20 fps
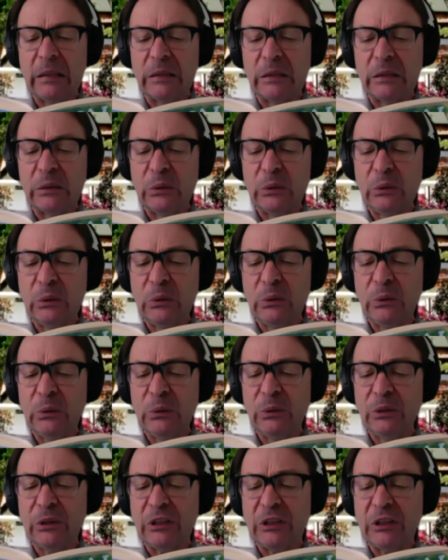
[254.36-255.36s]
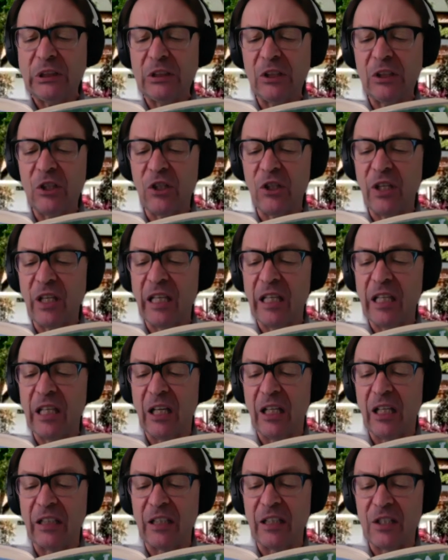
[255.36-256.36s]
Oh, she
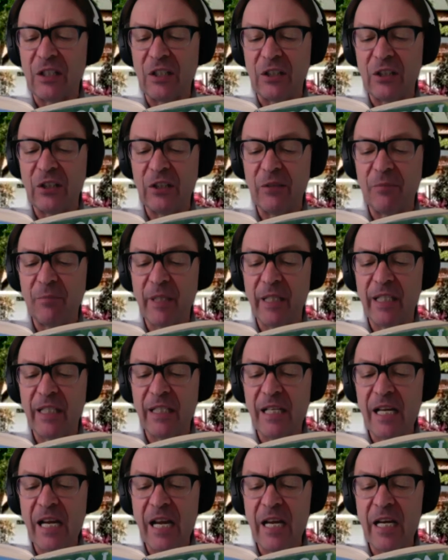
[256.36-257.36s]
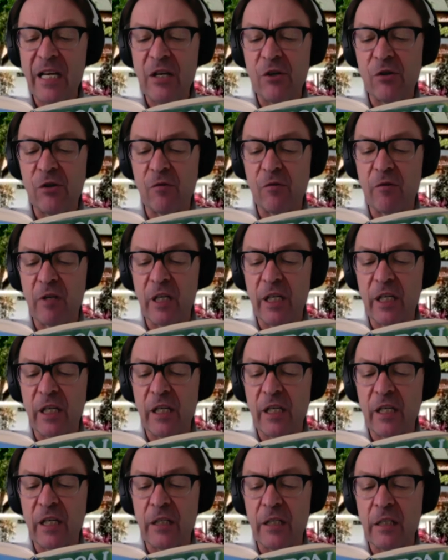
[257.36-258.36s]
thought this could be
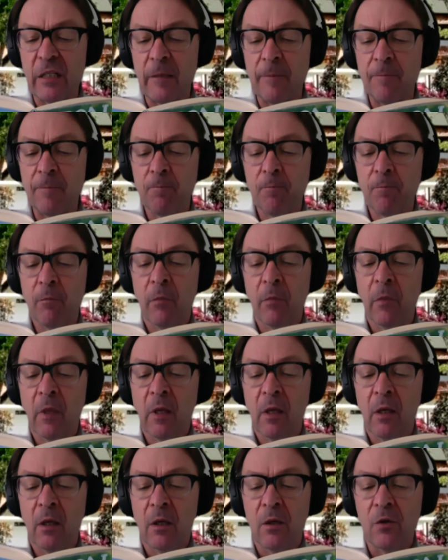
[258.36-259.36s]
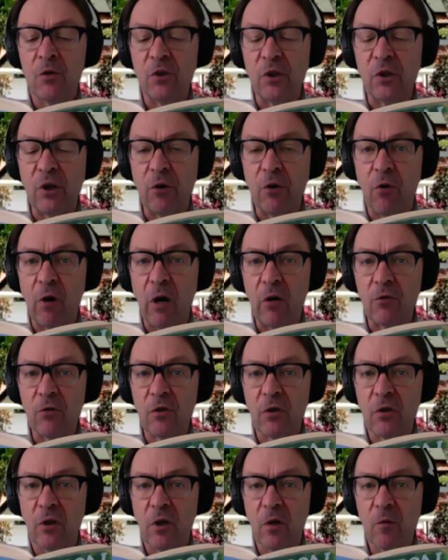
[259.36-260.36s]
dangerous. She
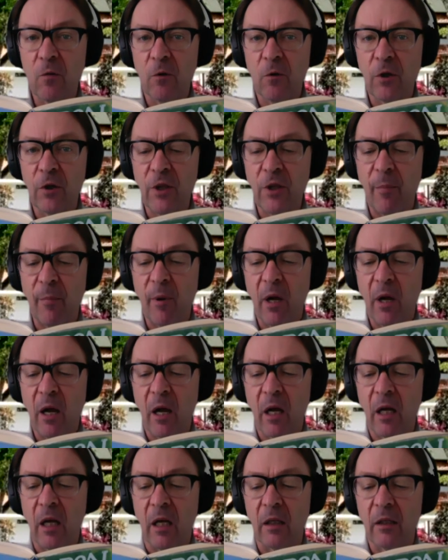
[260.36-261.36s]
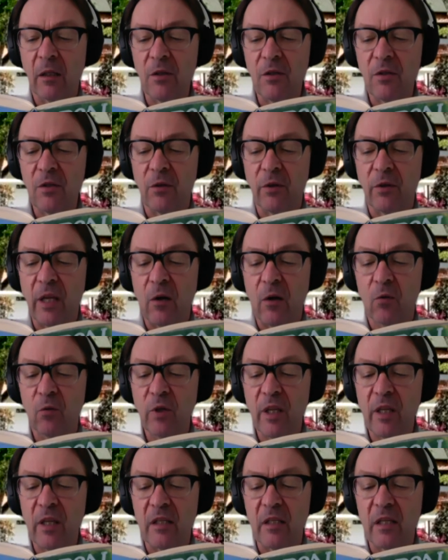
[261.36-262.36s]
crouched lower in the pocket so that
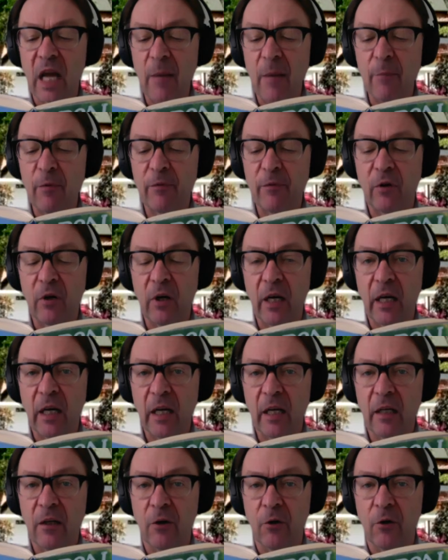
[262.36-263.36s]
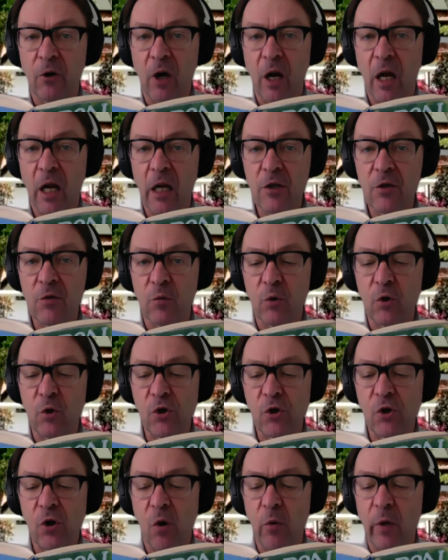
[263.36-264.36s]
only the top of her head and her eyes were
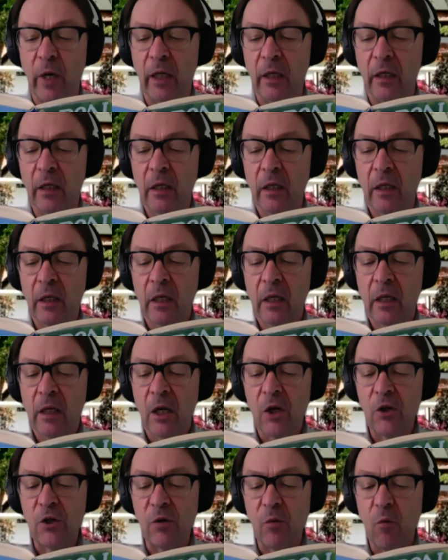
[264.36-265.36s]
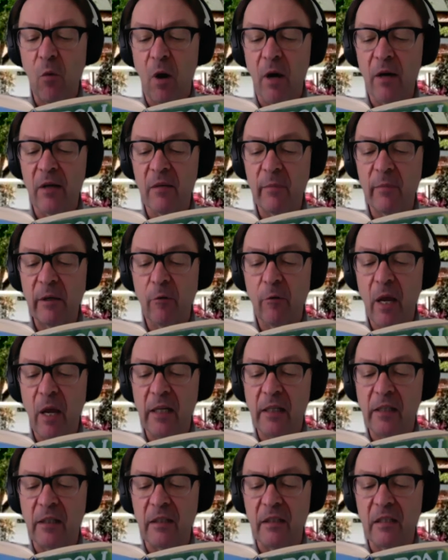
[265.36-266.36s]
showing. She wanted to be
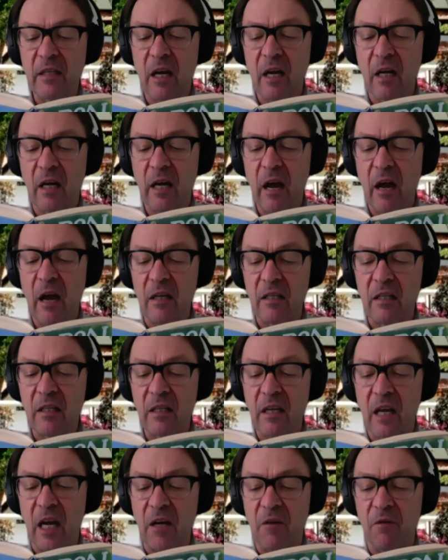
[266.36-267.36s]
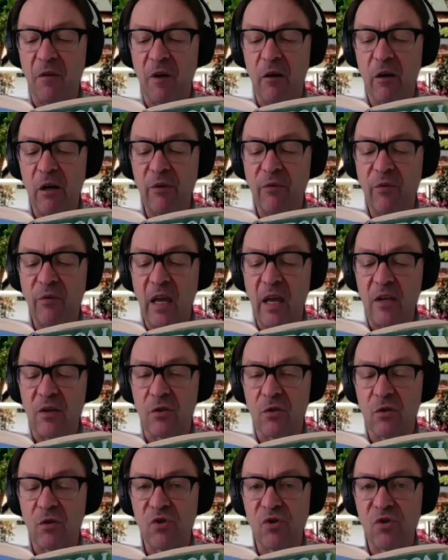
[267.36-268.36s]
ready to duck out of sight very
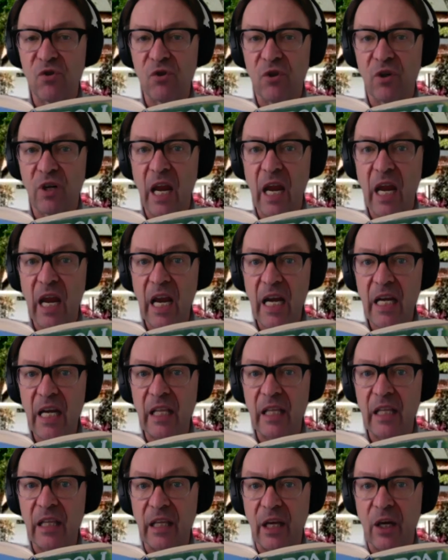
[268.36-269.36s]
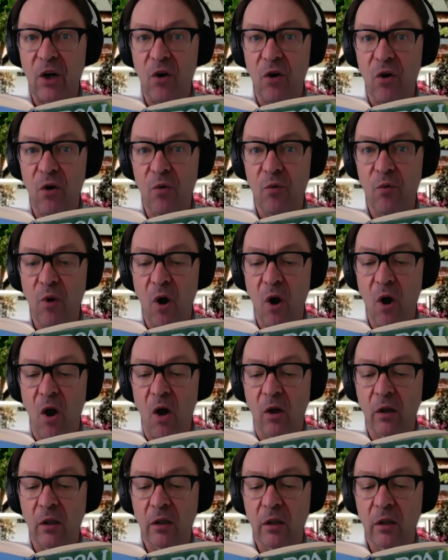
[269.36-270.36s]
fast should anything go wrong.